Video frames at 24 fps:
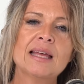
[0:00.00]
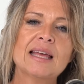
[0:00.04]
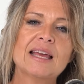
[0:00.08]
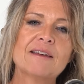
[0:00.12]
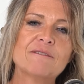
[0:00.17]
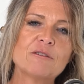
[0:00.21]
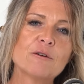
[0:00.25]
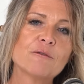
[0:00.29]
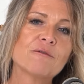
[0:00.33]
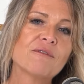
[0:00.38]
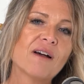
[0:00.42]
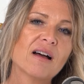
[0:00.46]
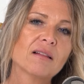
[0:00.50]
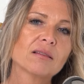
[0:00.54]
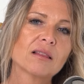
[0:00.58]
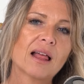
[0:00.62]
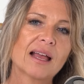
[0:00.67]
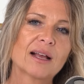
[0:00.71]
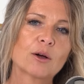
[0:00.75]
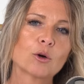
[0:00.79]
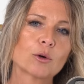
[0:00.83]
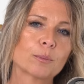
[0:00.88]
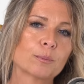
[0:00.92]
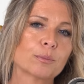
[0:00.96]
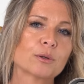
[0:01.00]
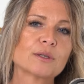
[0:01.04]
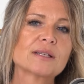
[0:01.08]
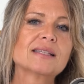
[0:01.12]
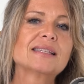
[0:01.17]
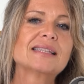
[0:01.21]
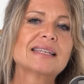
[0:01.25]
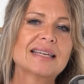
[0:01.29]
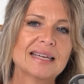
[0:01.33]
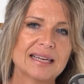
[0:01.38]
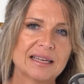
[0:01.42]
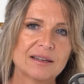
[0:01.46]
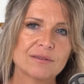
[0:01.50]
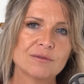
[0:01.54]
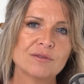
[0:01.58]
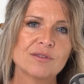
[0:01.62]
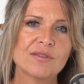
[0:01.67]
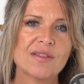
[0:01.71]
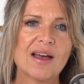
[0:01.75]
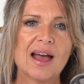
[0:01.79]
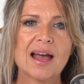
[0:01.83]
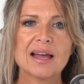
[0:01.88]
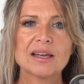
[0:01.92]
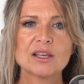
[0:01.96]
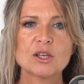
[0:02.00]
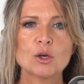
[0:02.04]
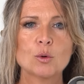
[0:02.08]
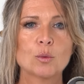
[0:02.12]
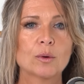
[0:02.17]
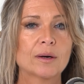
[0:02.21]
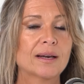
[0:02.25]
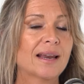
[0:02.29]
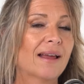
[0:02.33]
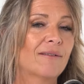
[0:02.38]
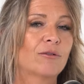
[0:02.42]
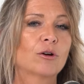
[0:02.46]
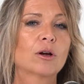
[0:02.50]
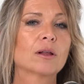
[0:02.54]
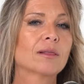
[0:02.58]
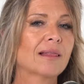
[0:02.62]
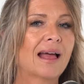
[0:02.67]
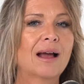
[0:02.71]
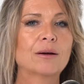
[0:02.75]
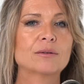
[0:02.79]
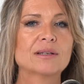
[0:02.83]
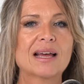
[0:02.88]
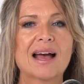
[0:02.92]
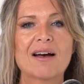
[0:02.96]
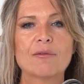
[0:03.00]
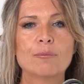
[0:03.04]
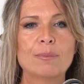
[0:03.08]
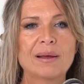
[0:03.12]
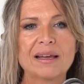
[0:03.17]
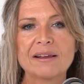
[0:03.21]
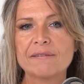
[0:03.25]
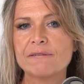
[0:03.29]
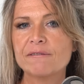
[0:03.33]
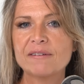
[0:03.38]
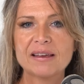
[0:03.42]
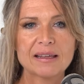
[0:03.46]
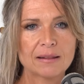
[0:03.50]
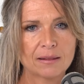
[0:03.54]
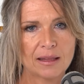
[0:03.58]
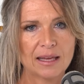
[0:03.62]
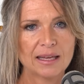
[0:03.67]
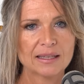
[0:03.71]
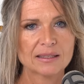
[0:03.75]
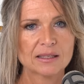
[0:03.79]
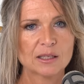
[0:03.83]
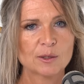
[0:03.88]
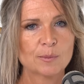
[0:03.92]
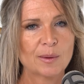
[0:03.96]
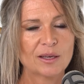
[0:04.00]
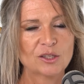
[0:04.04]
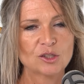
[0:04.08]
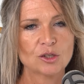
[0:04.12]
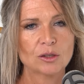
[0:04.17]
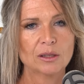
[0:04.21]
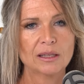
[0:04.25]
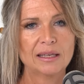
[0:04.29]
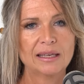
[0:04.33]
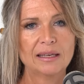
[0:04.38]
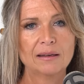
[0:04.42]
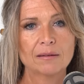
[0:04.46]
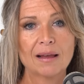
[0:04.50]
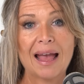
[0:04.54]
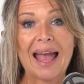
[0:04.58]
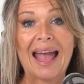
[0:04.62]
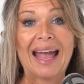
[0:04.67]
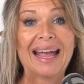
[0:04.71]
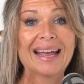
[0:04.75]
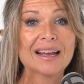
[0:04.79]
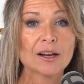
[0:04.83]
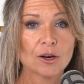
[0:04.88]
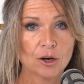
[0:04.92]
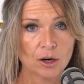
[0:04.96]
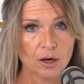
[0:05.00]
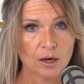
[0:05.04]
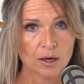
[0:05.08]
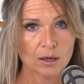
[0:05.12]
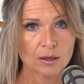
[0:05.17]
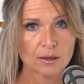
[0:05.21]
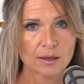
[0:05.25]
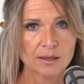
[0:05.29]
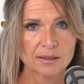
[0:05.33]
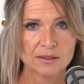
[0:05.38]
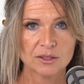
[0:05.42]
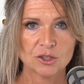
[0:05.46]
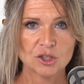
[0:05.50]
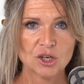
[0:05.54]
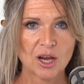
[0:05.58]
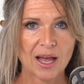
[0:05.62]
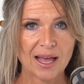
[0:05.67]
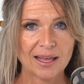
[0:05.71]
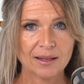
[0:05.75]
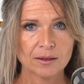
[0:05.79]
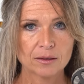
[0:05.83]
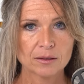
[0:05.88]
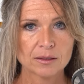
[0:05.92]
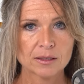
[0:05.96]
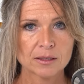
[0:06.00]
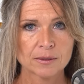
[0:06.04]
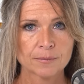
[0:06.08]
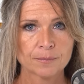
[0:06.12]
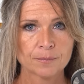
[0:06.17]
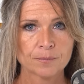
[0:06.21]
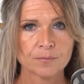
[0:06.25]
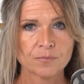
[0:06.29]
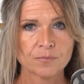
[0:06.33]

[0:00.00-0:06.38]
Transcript: If you felt like or perceived that you were never allowed to have big feelings, especially anger, as a child,